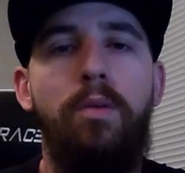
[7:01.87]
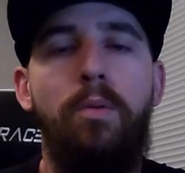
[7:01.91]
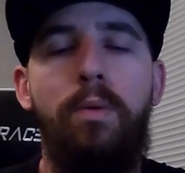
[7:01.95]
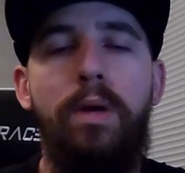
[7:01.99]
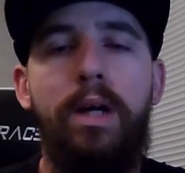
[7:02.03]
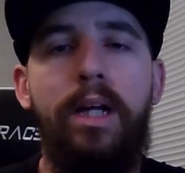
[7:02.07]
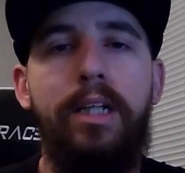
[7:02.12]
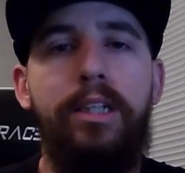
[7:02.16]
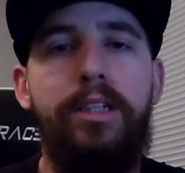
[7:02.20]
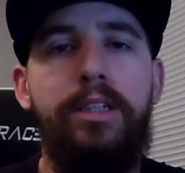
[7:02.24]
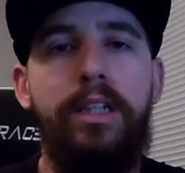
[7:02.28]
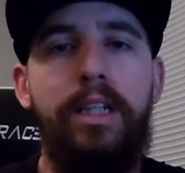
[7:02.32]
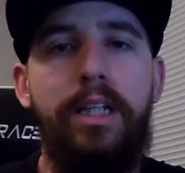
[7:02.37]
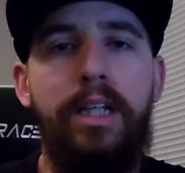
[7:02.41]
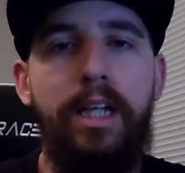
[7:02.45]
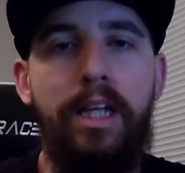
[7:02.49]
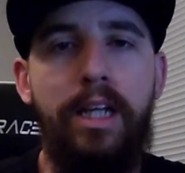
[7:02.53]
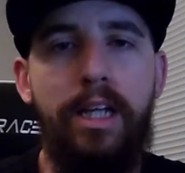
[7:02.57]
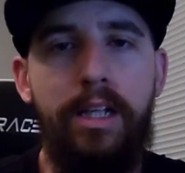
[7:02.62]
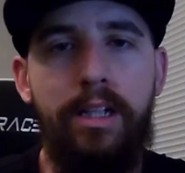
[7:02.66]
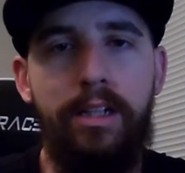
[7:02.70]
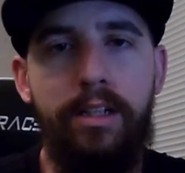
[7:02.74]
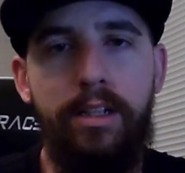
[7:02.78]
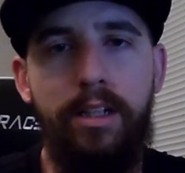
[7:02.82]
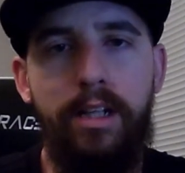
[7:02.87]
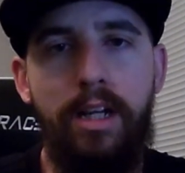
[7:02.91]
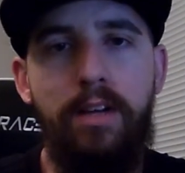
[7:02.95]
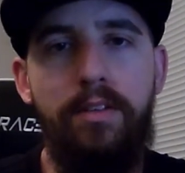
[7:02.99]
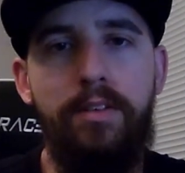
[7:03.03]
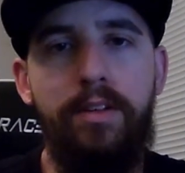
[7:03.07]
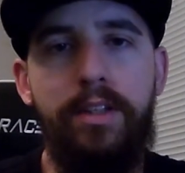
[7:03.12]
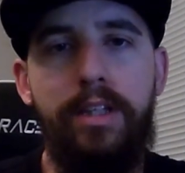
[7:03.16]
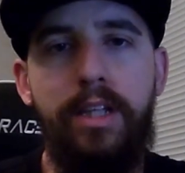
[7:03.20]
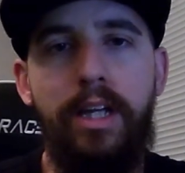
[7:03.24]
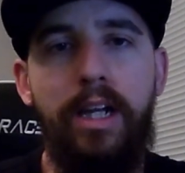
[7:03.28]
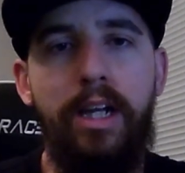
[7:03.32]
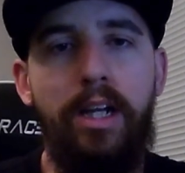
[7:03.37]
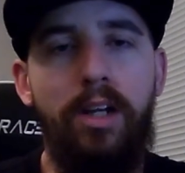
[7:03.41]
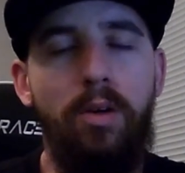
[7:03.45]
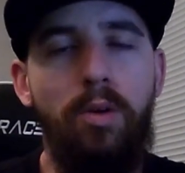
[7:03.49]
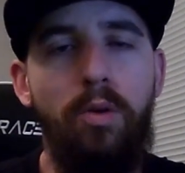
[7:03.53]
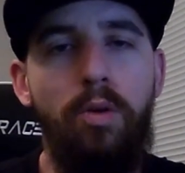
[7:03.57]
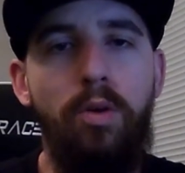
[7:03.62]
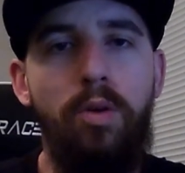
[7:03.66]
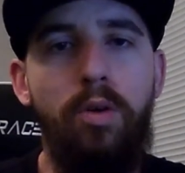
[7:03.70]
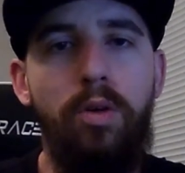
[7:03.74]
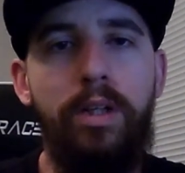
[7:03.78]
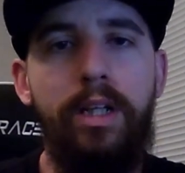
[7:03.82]
the way to the end. Everything.
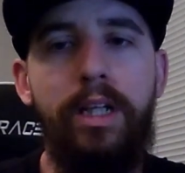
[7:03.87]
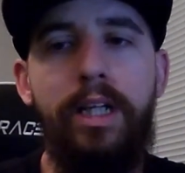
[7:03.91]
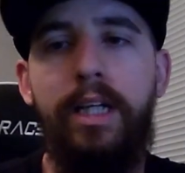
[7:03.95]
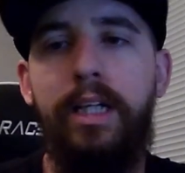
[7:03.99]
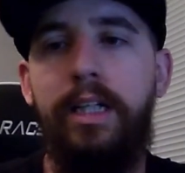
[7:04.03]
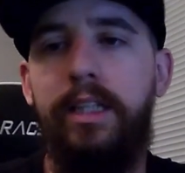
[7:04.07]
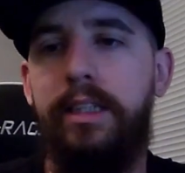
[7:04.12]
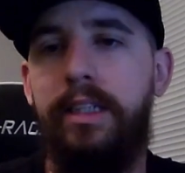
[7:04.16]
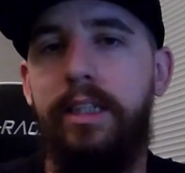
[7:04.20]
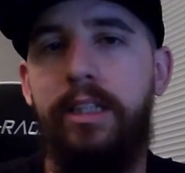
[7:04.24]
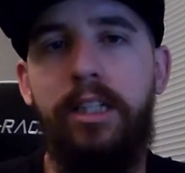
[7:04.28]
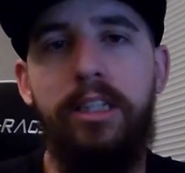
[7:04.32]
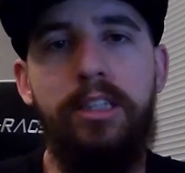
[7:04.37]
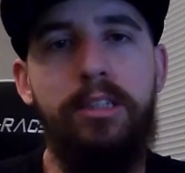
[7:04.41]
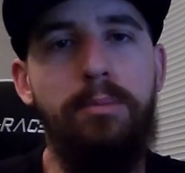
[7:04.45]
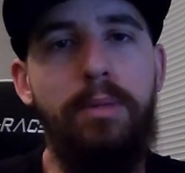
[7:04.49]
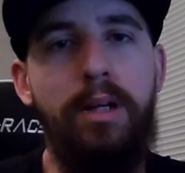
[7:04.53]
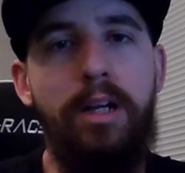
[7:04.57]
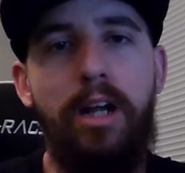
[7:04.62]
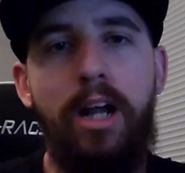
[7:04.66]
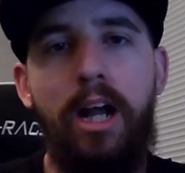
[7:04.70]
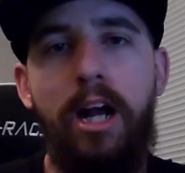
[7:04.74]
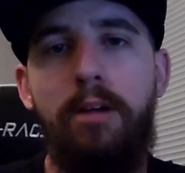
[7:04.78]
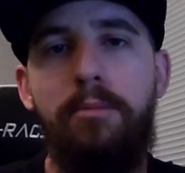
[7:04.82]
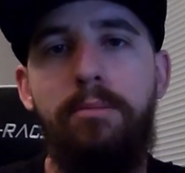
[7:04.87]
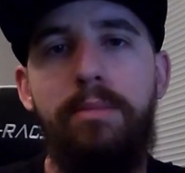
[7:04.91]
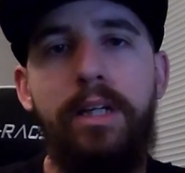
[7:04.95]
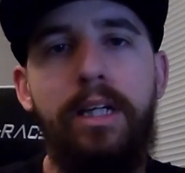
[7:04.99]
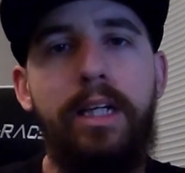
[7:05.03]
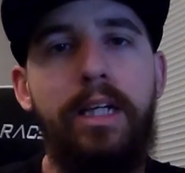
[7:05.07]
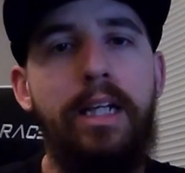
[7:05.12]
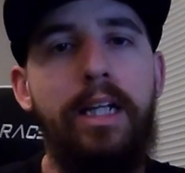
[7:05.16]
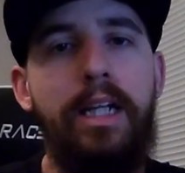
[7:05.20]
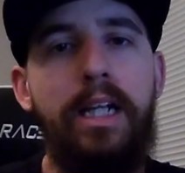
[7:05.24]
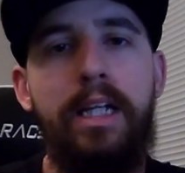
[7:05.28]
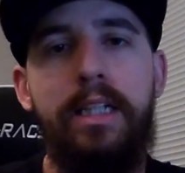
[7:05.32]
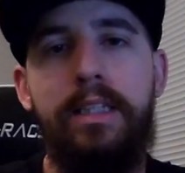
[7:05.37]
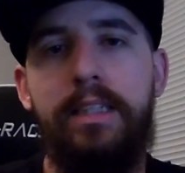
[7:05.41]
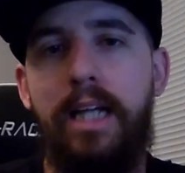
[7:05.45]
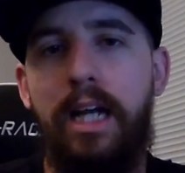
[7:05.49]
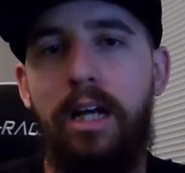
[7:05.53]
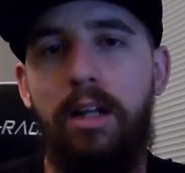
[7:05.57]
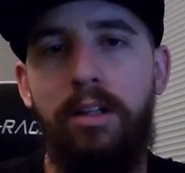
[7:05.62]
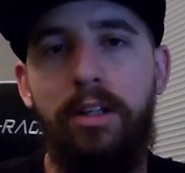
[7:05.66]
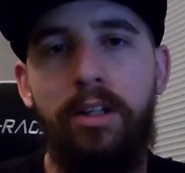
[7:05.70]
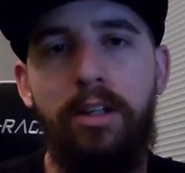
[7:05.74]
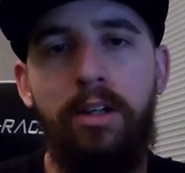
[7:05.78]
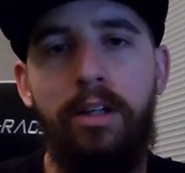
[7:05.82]
Oil leak, it doesn't matter how big it is,
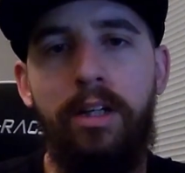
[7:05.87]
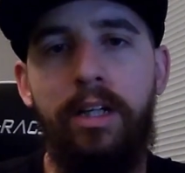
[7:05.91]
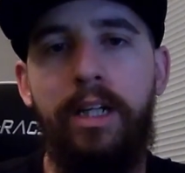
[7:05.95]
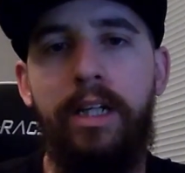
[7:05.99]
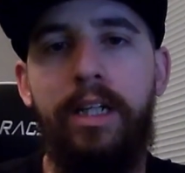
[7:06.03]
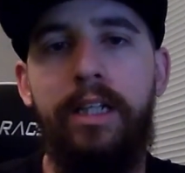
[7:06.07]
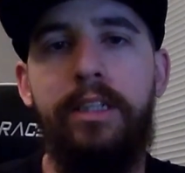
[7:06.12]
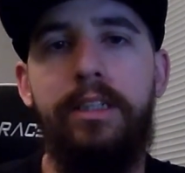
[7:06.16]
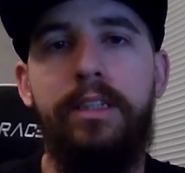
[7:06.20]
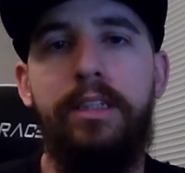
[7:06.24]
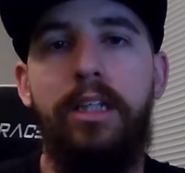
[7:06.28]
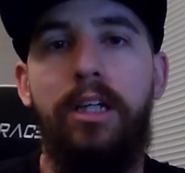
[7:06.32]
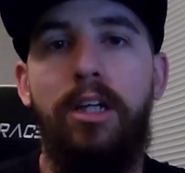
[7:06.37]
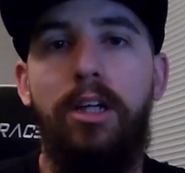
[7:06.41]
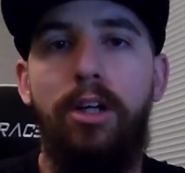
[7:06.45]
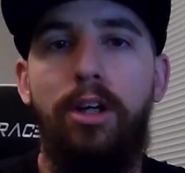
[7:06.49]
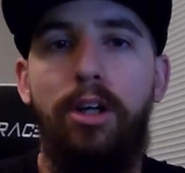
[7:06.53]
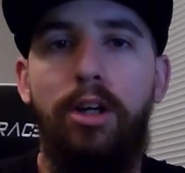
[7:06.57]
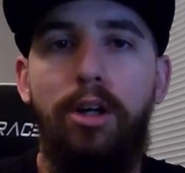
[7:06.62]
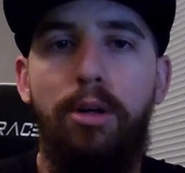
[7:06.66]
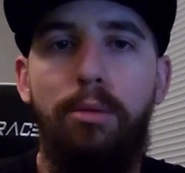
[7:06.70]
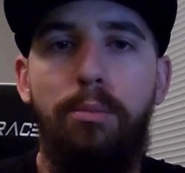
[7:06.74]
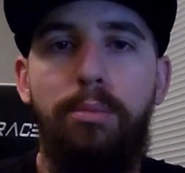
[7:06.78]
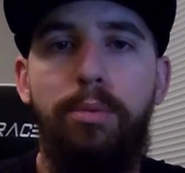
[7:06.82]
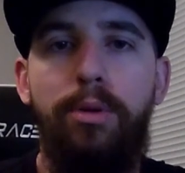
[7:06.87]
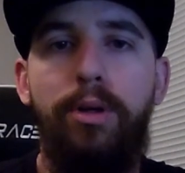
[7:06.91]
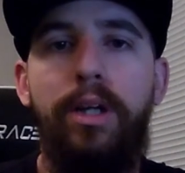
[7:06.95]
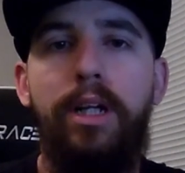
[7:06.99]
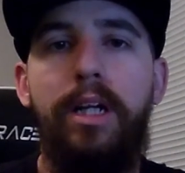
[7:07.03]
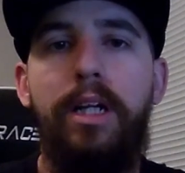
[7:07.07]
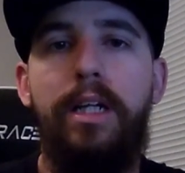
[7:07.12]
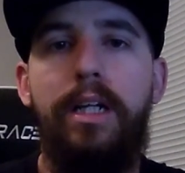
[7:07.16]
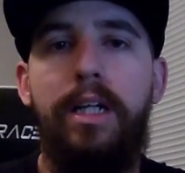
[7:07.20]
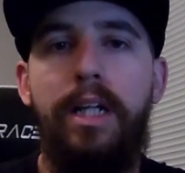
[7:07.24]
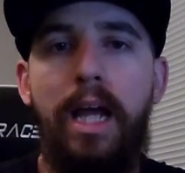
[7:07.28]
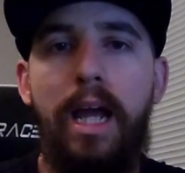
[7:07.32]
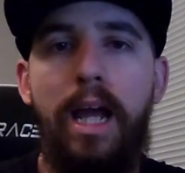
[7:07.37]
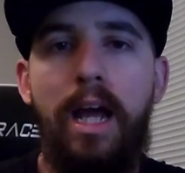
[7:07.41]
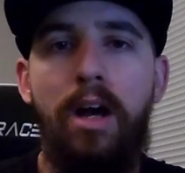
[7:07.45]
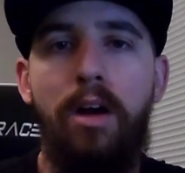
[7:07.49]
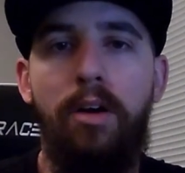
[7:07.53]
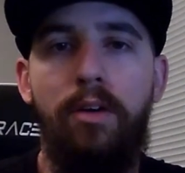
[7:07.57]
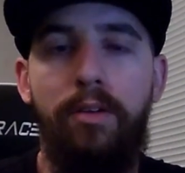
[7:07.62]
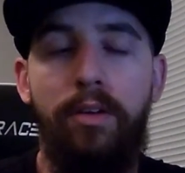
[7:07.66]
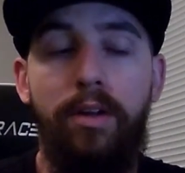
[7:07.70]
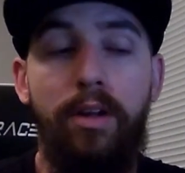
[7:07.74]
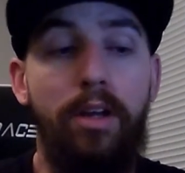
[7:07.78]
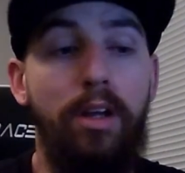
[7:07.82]
how little it is. Put it
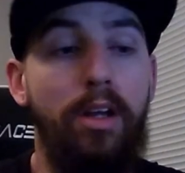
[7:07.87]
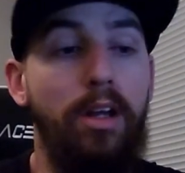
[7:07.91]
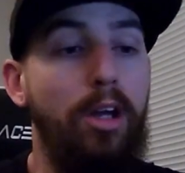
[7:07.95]
down.